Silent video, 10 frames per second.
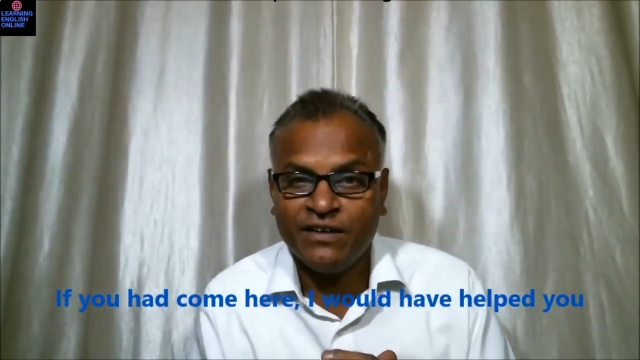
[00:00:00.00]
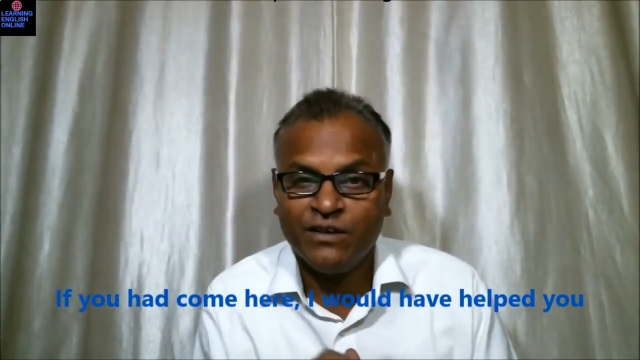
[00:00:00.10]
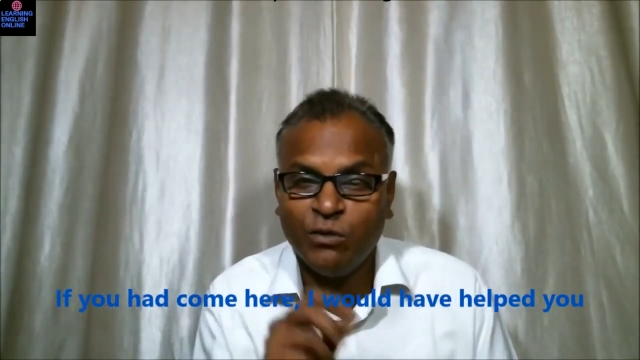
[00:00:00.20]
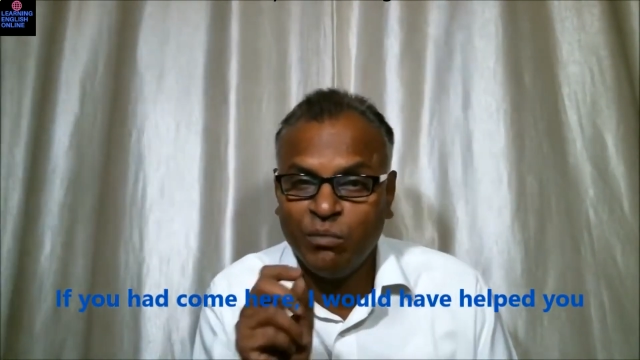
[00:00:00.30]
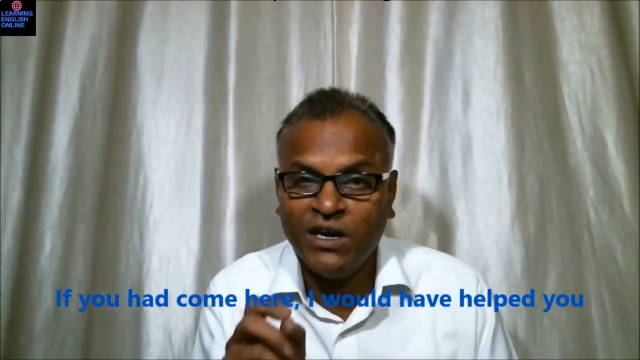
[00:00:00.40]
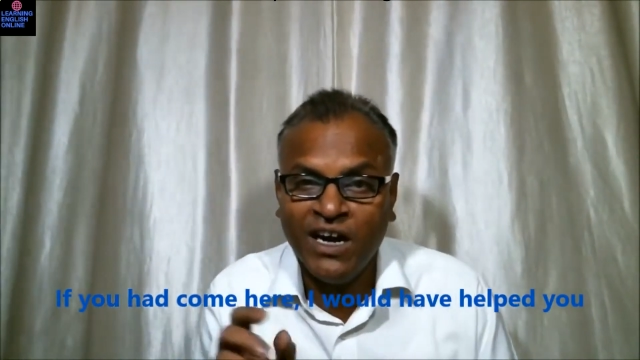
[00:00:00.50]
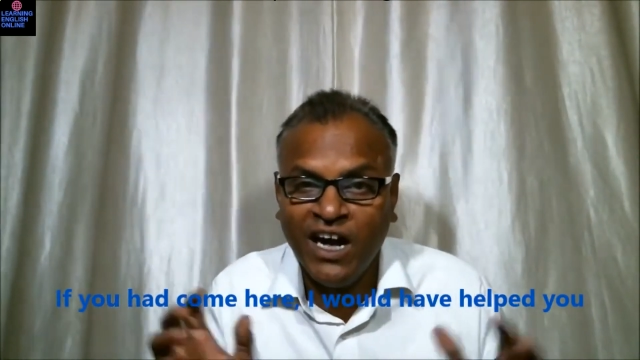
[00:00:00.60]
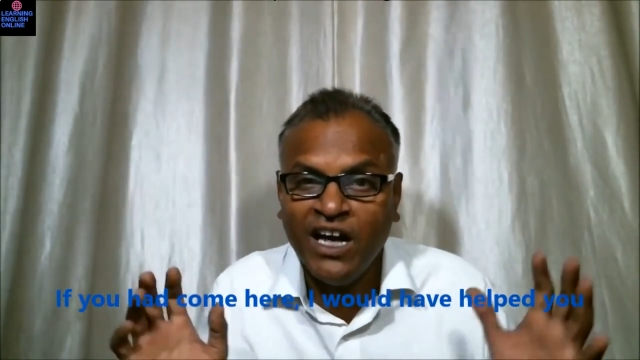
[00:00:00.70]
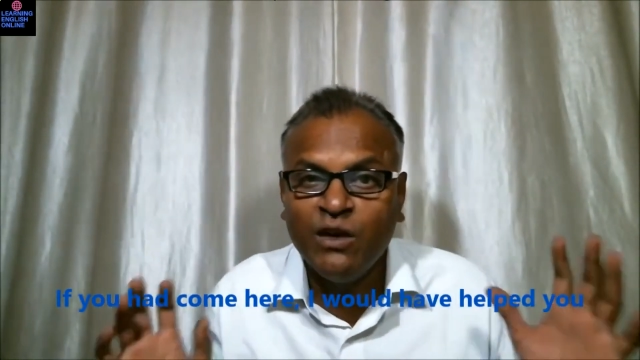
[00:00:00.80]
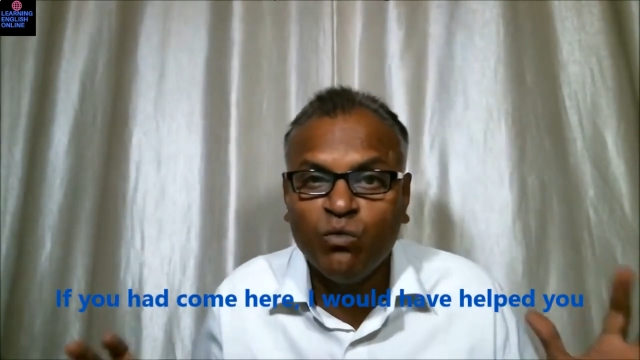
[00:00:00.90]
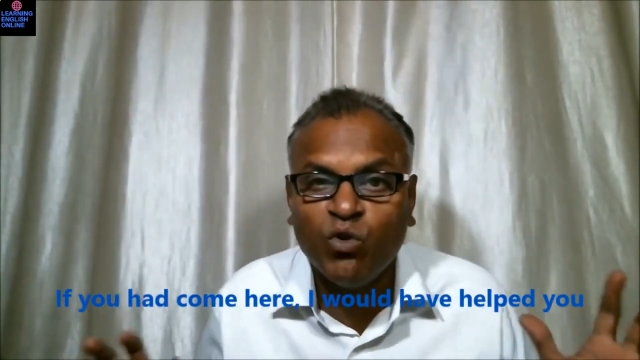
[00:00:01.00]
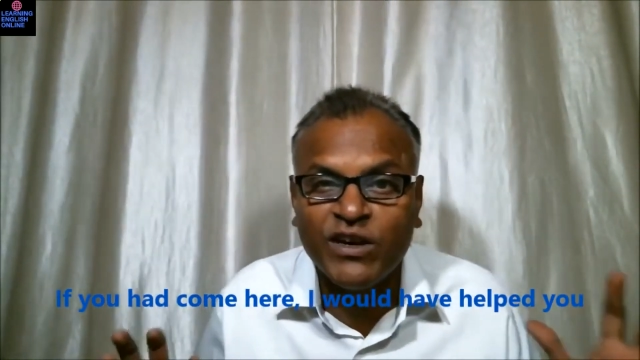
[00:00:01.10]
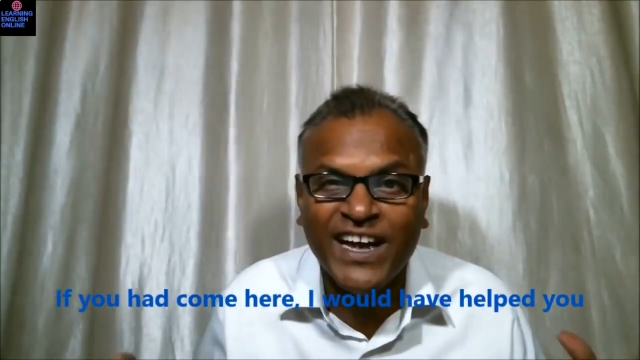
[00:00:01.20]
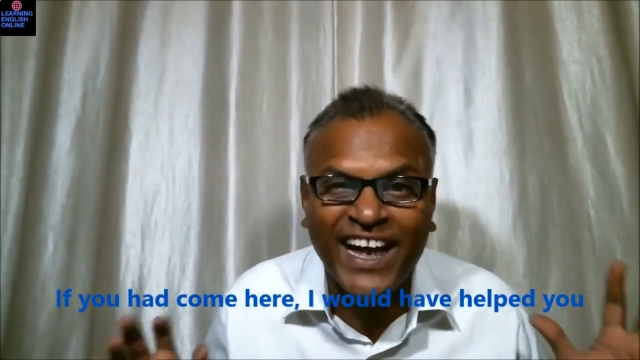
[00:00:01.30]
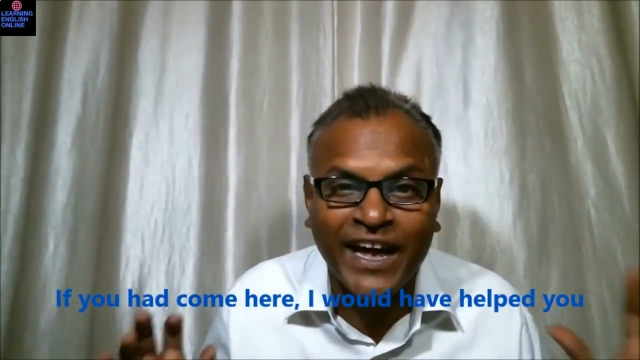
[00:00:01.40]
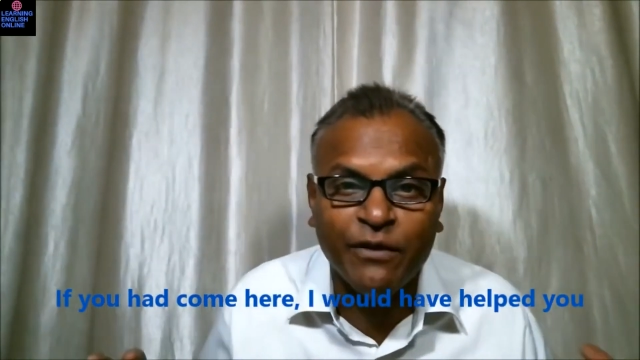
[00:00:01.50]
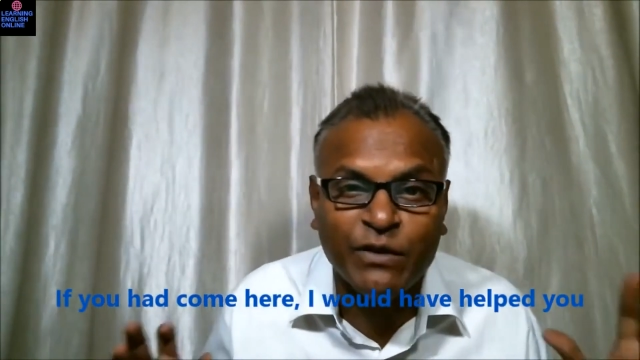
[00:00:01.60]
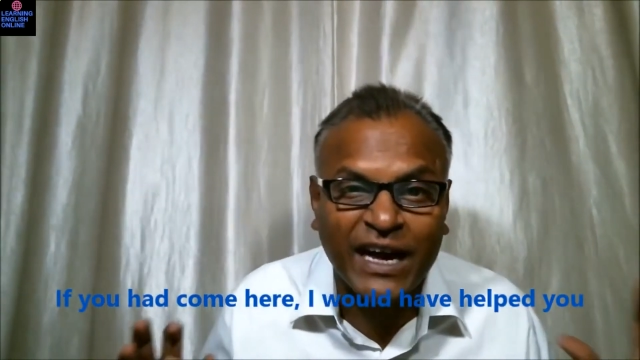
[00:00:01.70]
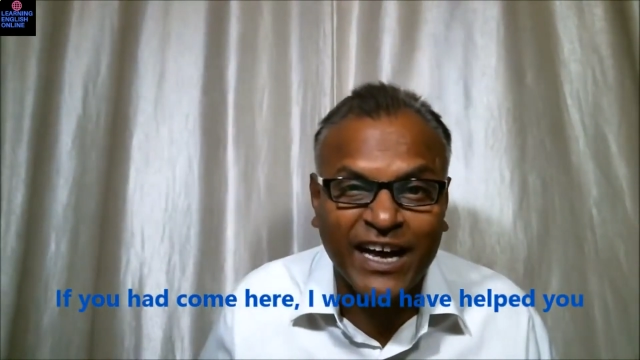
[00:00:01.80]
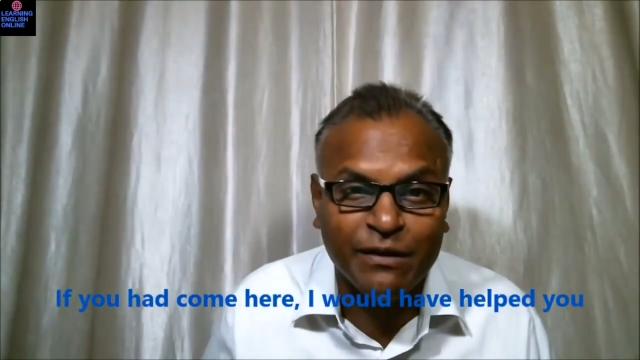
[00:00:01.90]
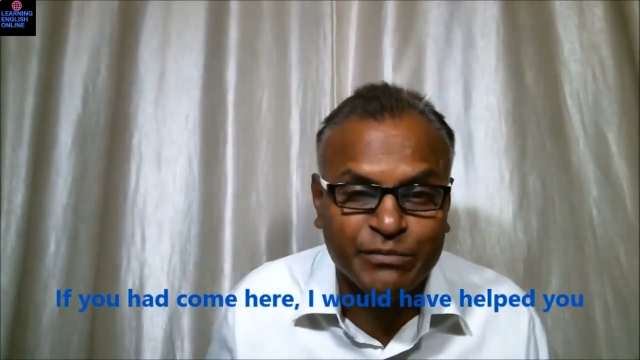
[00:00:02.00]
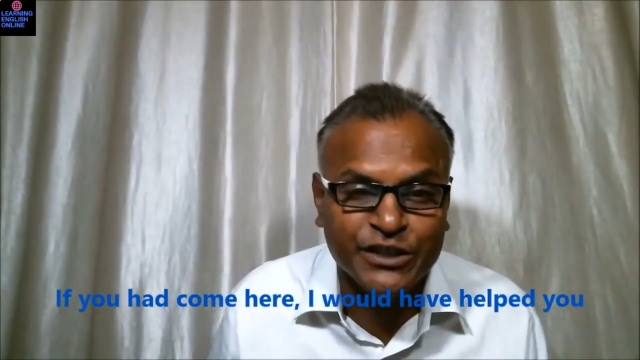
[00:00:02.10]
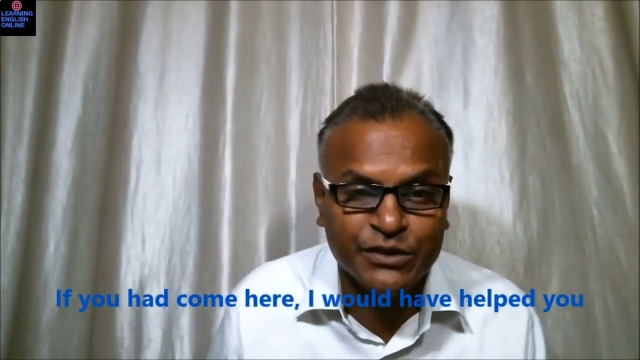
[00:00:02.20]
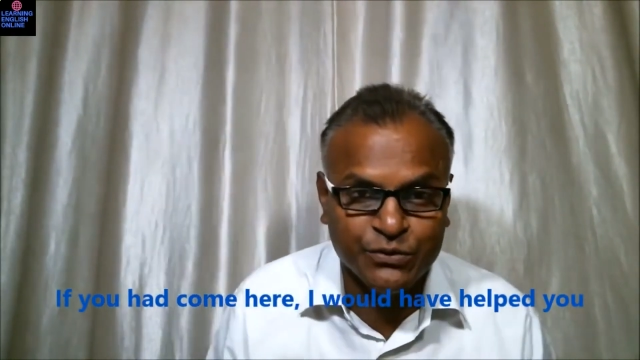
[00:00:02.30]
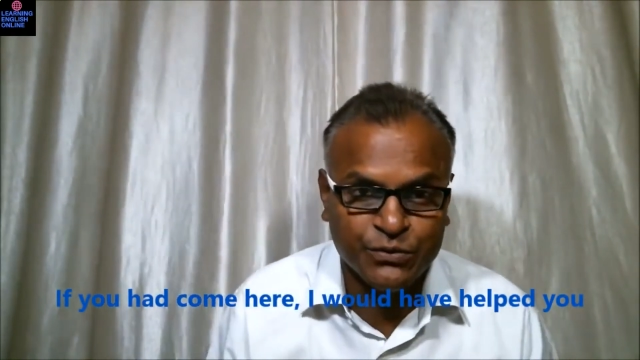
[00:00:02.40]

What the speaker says: comma, I would have helped you.